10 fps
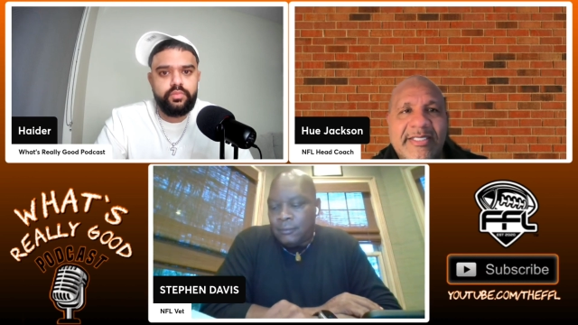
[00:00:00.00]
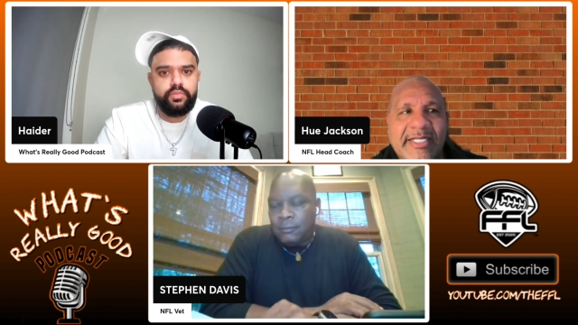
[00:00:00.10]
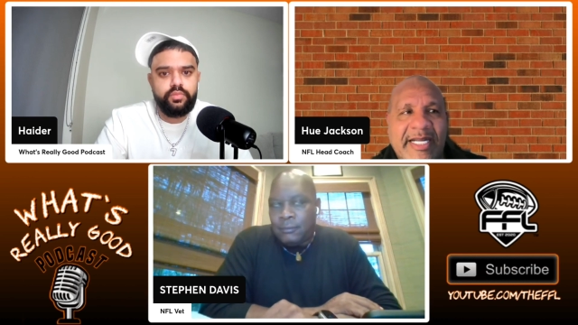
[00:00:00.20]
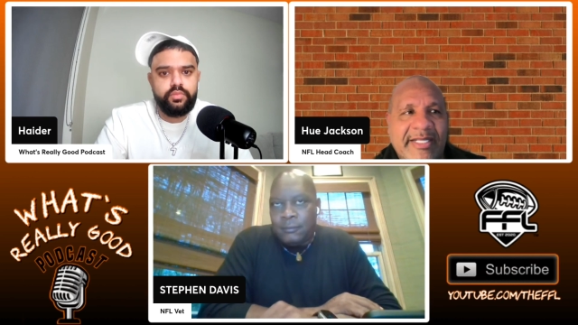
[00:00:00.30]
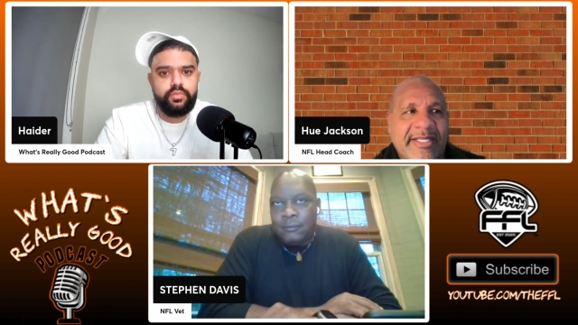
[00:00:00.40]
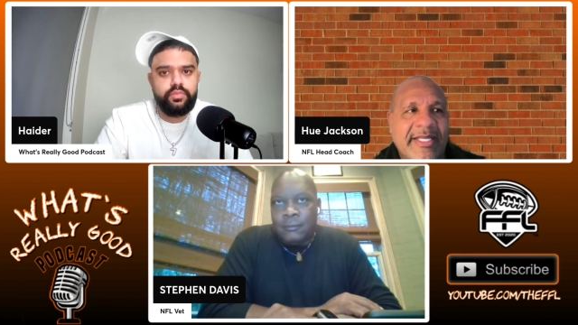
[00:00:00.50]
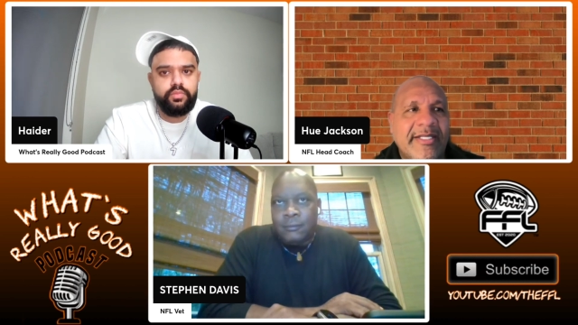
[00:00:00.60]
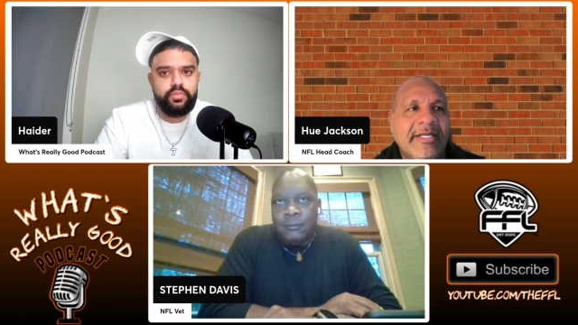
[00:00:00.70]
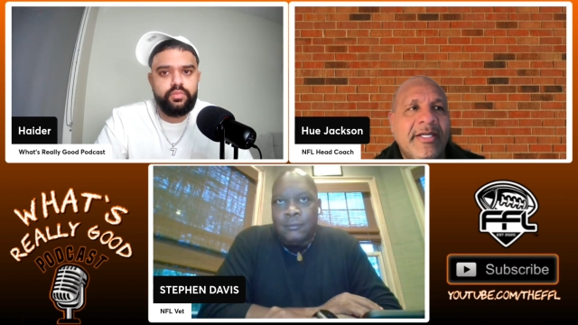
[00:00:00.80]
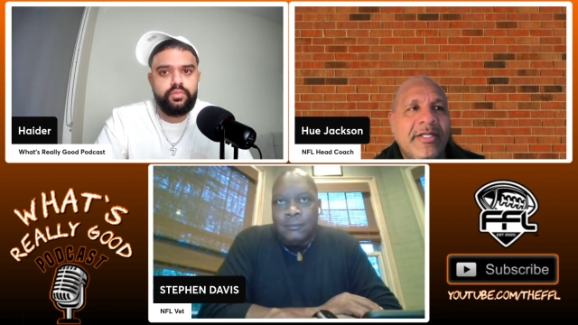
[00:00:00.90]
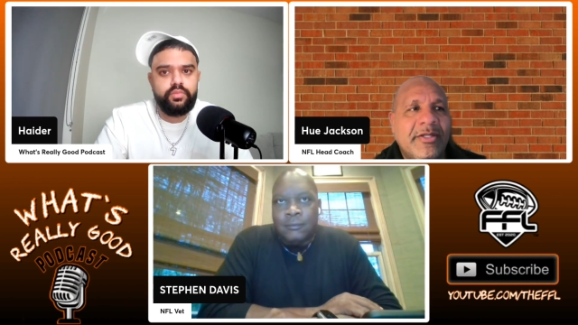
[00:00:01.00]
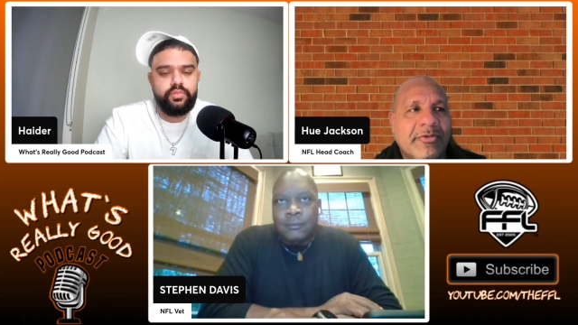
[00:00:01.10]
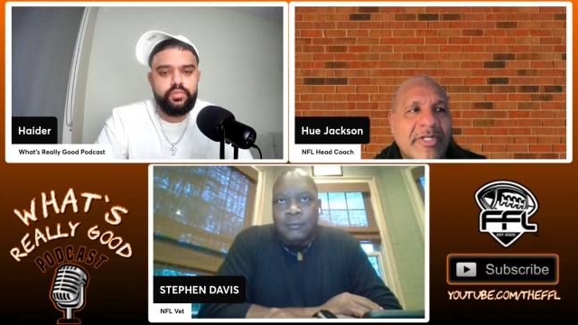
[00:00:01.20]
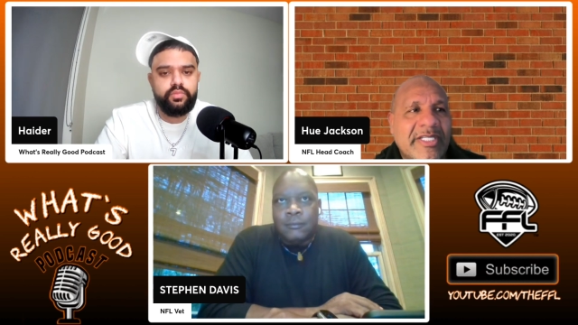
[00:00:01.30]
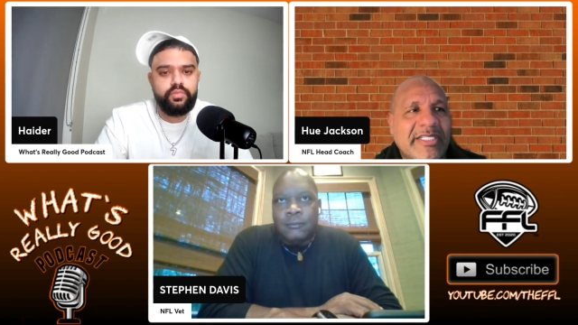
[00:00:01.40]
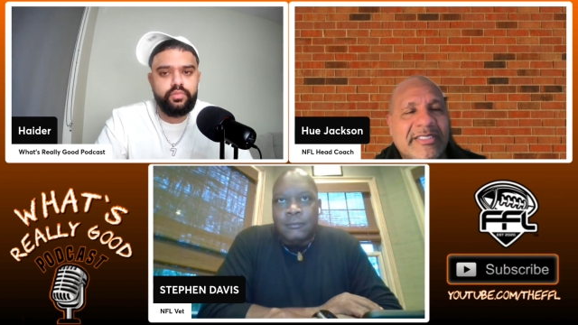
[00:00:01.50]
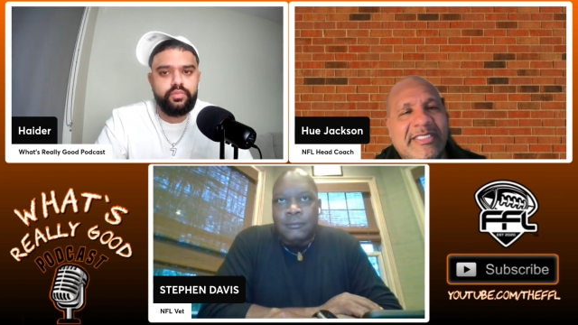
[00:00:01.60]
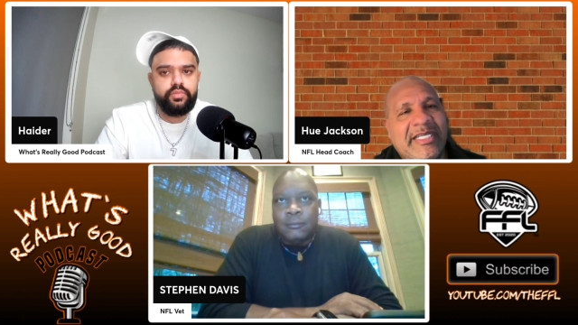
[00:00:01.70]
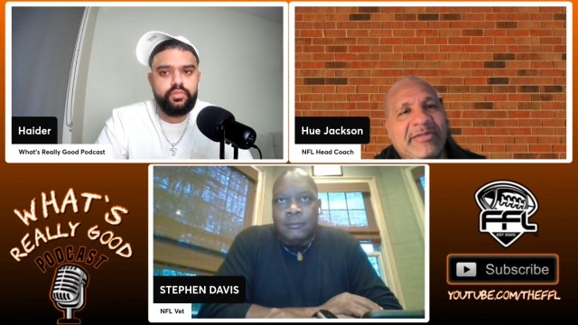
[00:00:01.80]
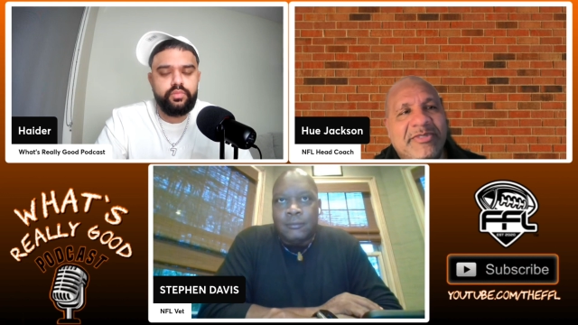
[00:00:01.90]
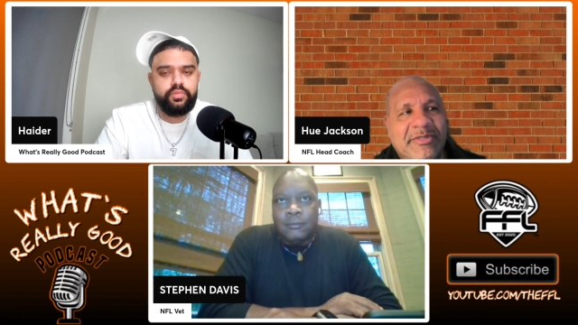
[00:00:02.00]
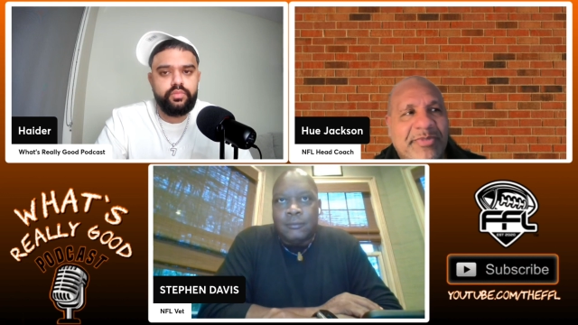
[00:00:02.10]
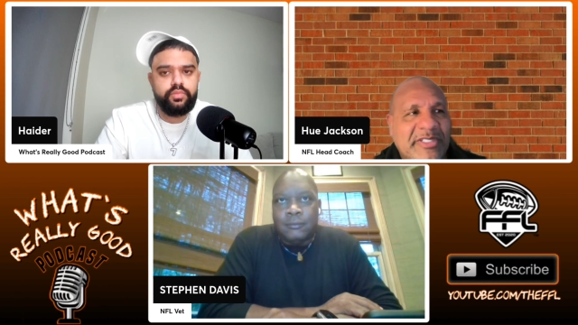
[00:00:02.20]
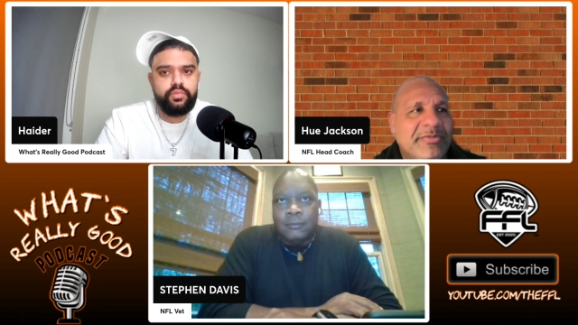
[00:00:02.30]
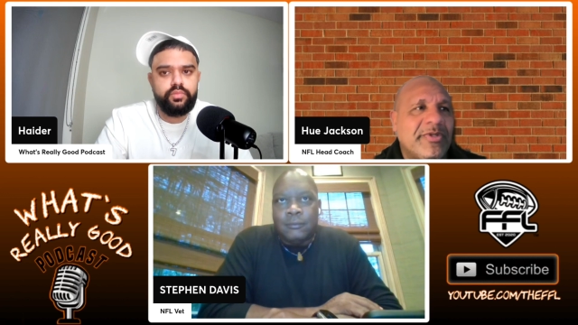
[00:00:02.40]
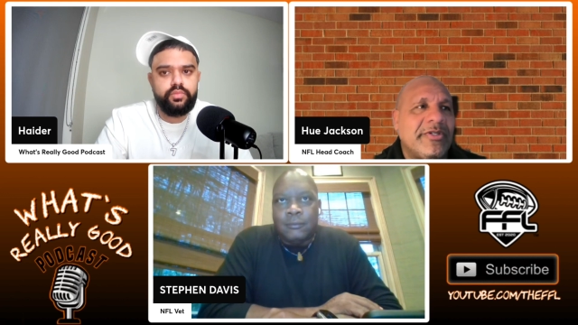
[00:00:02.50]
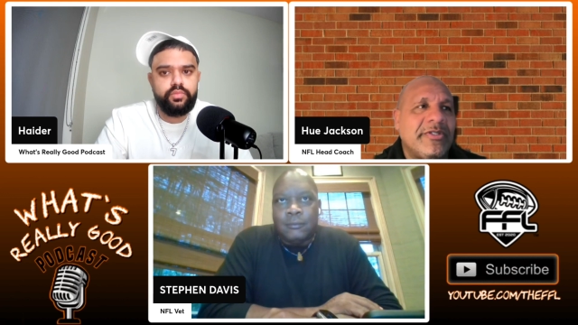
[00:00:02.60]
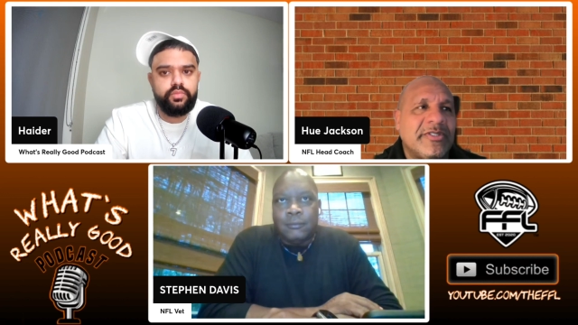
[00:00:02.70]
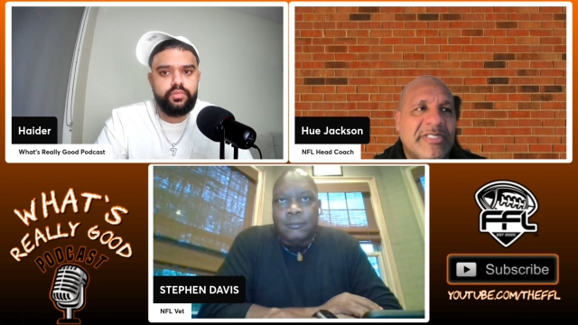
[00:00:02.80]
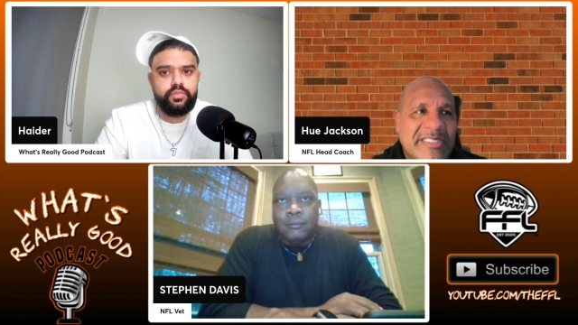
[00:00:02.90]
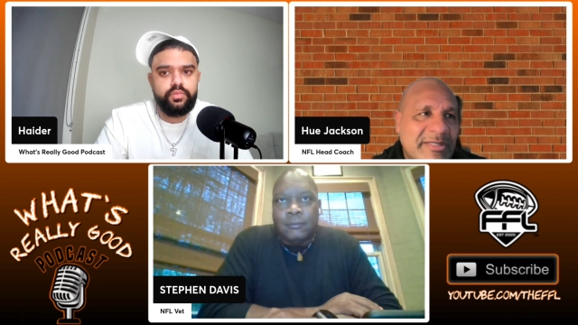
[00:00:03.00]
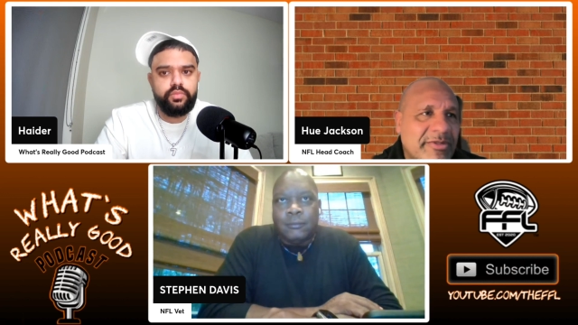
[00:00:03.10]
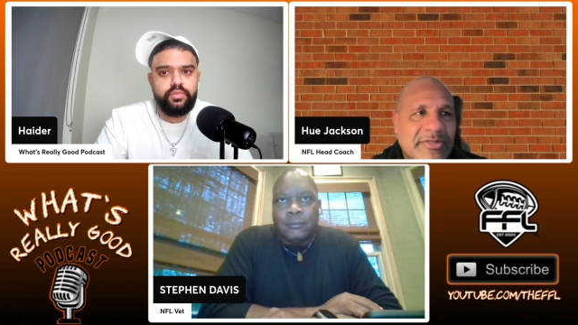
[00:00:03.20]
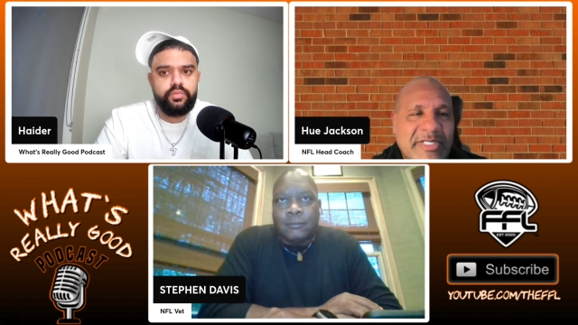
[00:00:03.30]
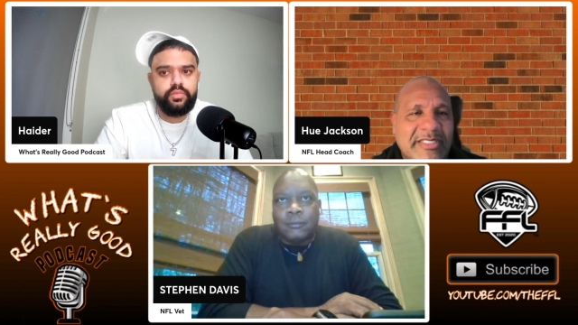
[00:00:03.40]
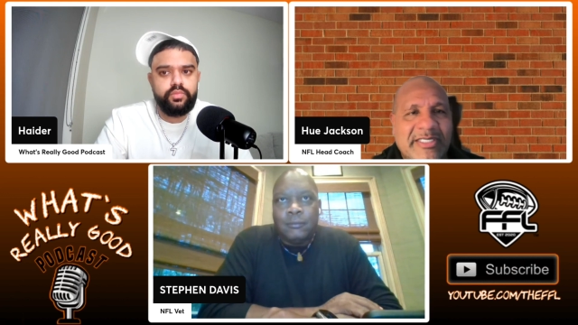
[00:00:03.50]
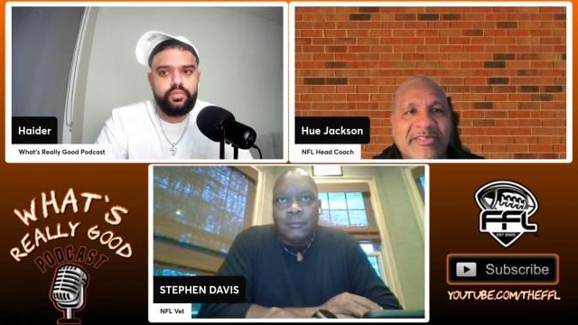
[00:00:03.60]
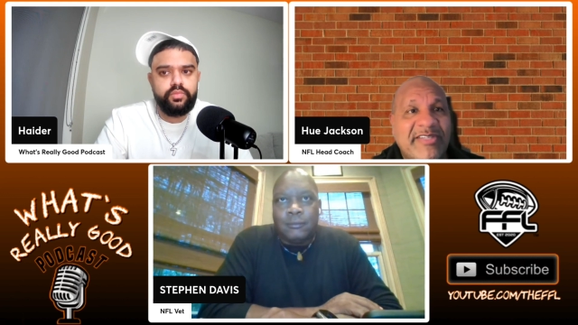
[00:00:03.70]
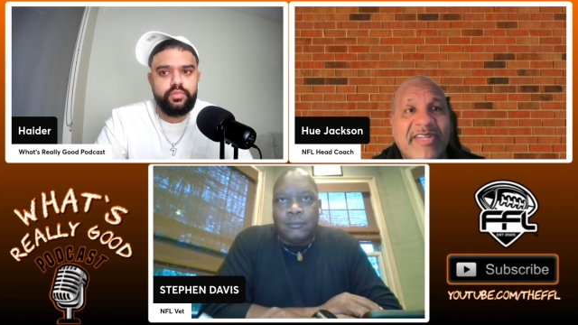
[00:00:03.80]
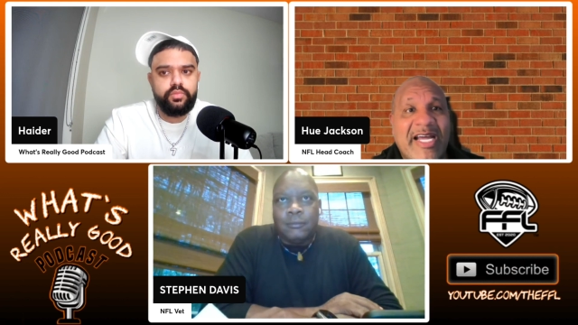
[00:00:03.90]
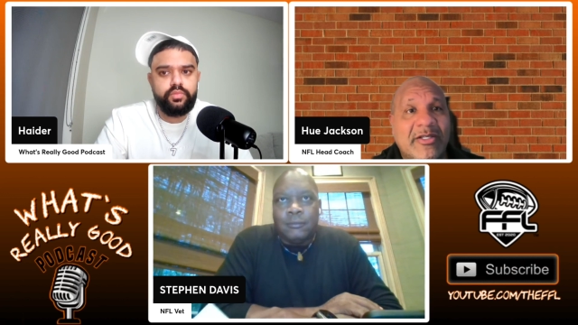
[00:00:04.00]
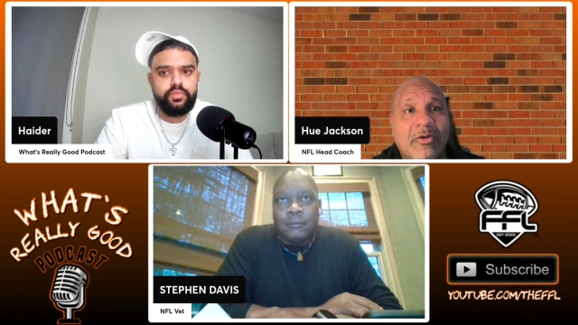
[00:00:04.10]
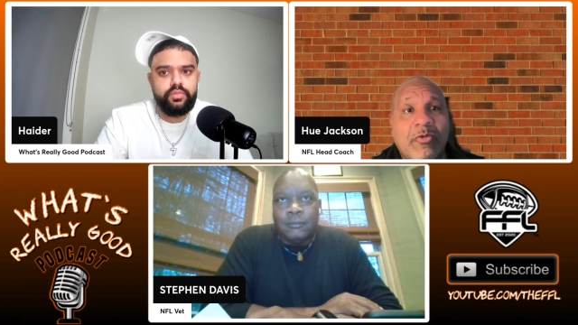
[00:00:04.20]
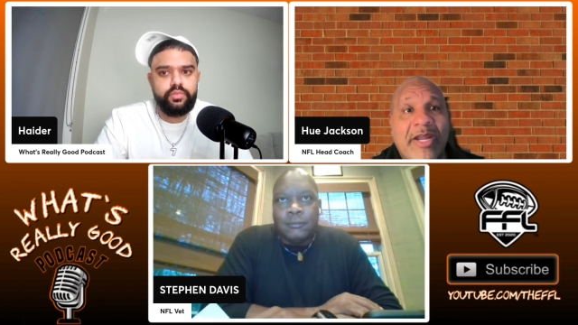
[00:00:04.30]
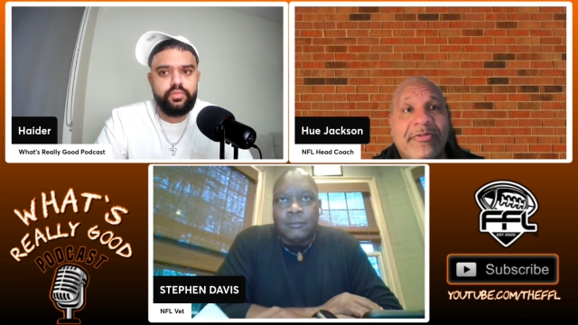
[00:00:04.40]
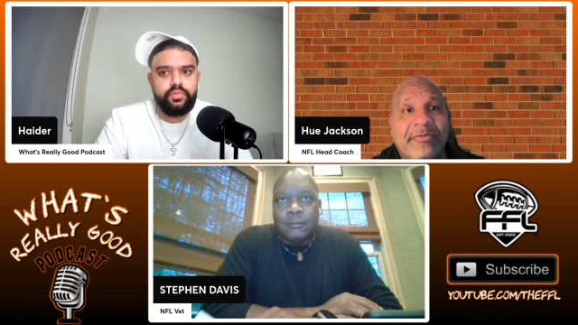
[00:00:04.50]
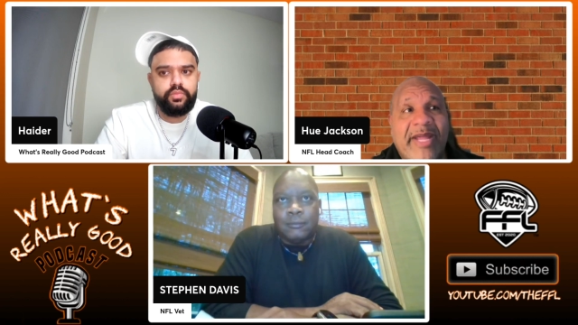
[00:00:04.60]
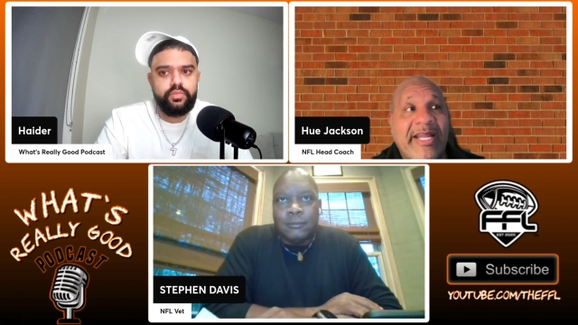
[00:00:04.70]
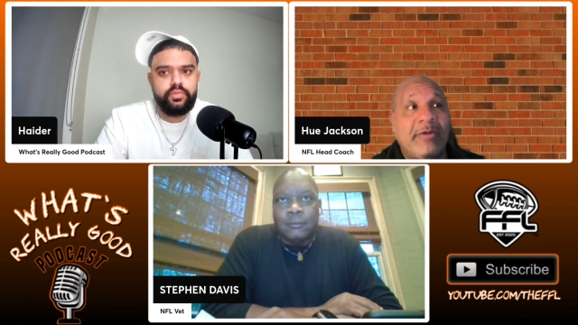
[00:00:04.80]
Speaker 1: And I think the really good teams, the Pittsburghs and some of those other teams, they've gotten away from that.